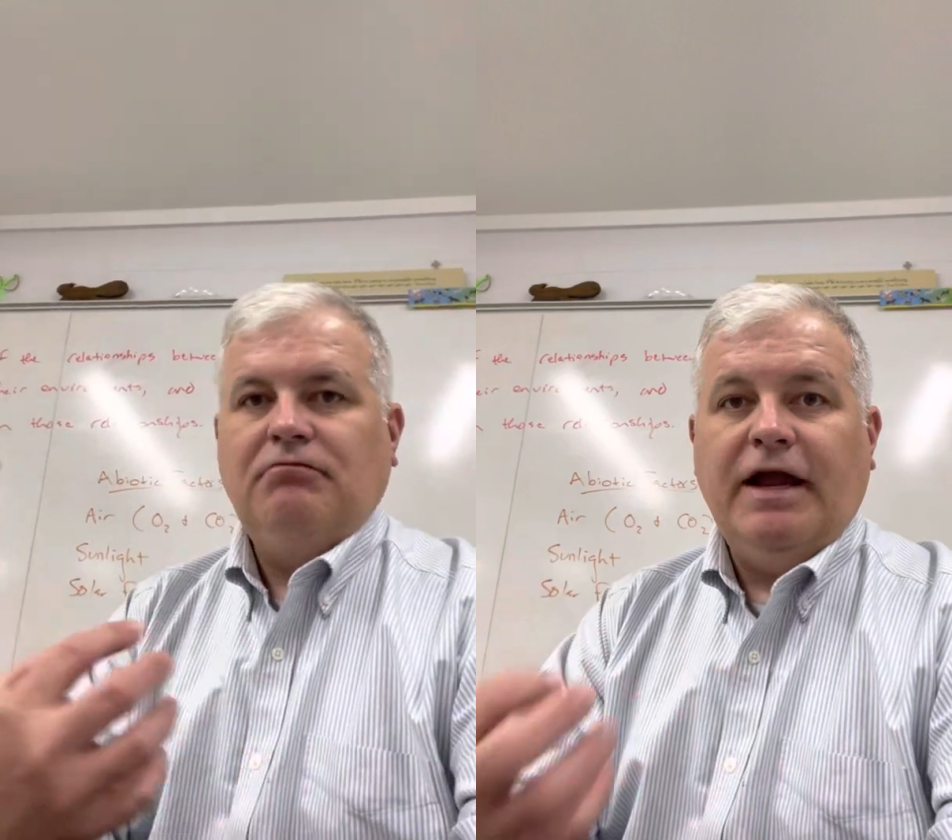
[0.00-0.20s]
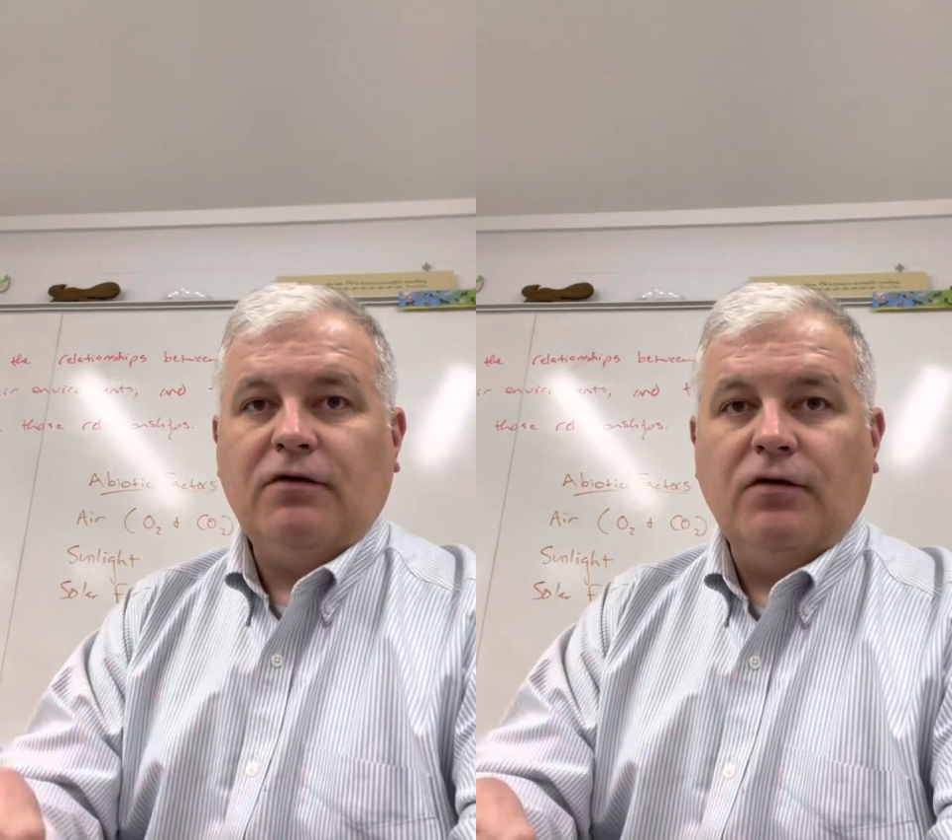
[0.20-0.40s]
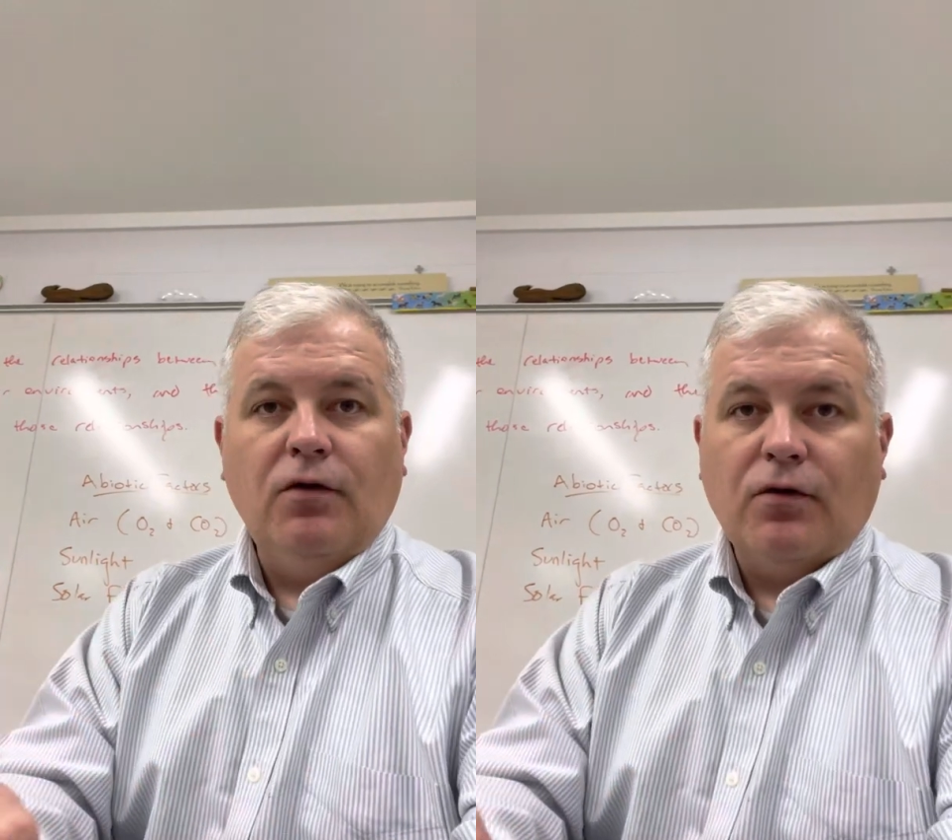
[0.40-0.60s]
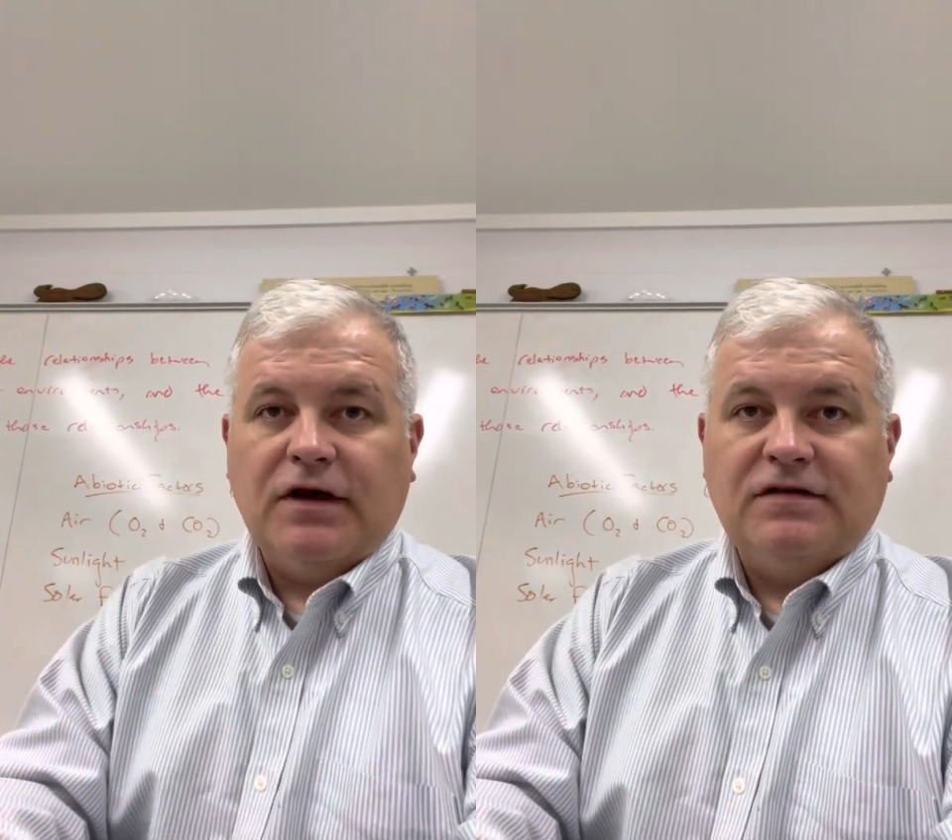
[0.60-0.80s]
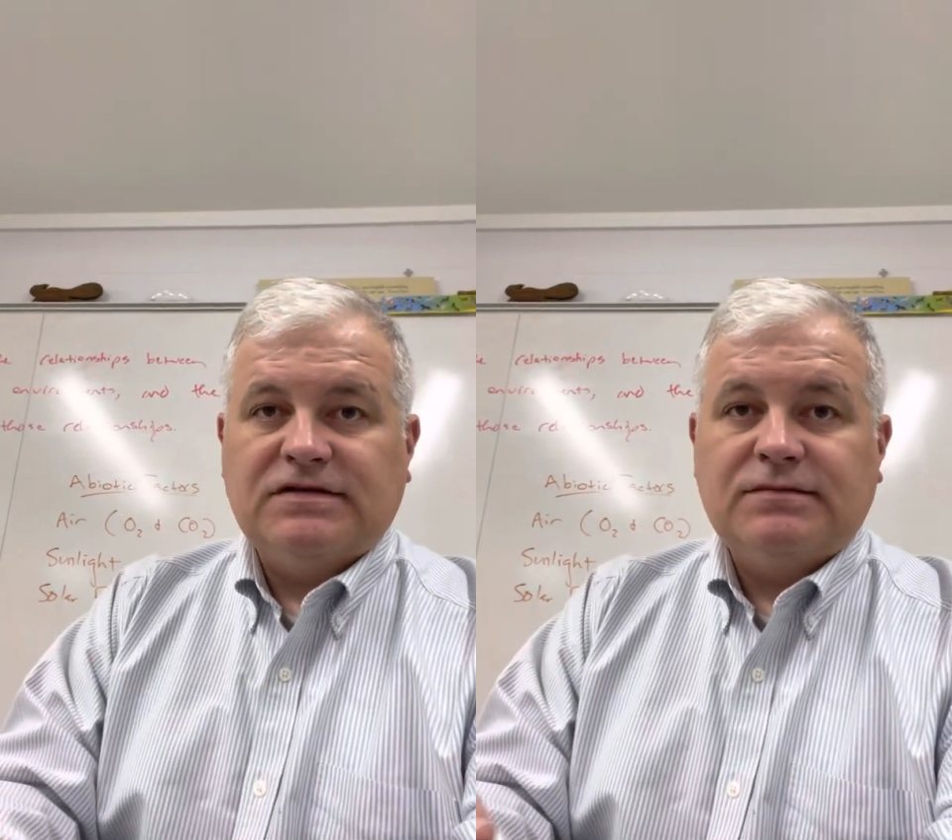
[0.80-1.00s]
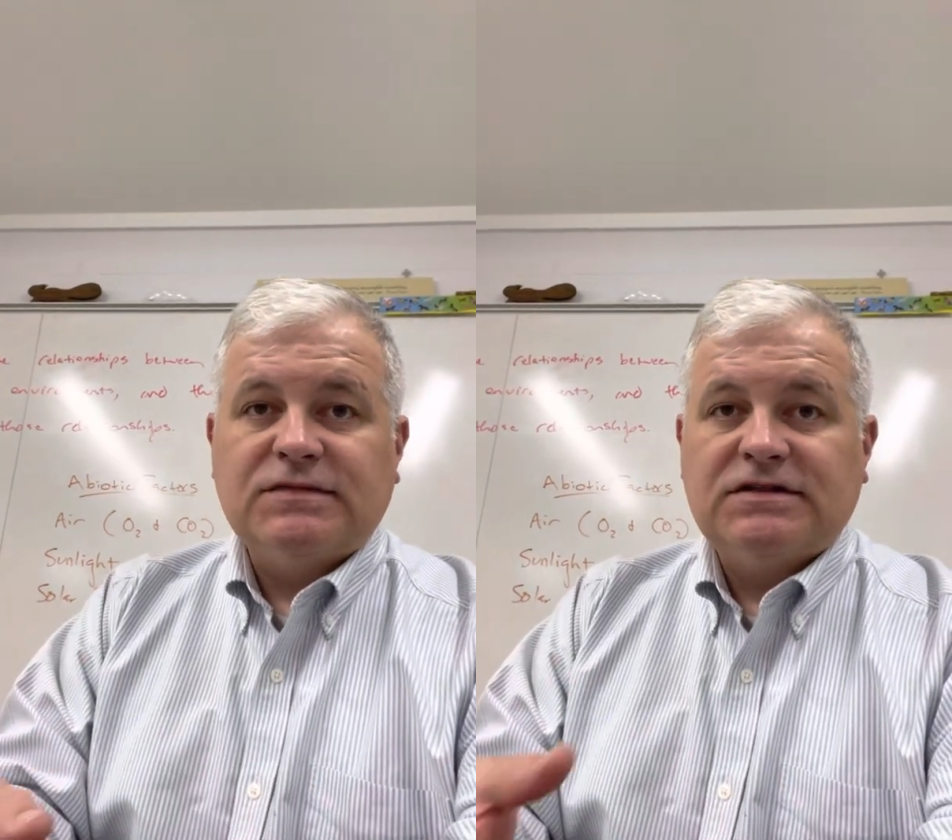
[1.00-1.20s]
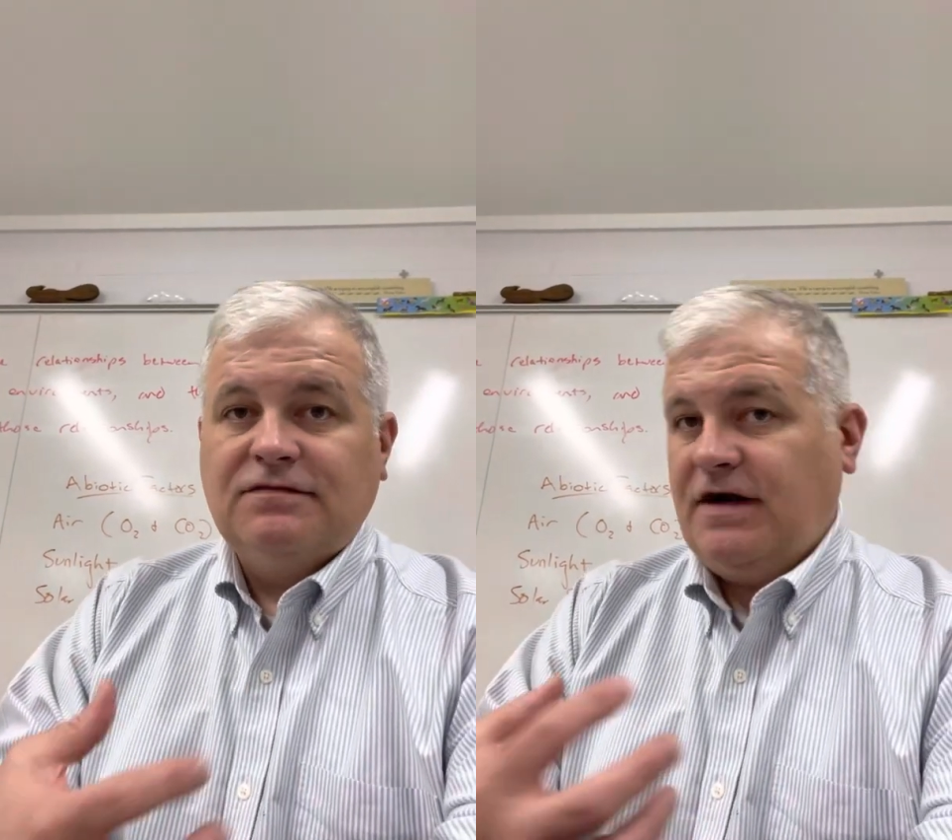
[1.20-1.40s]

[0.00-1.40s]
microorganisms,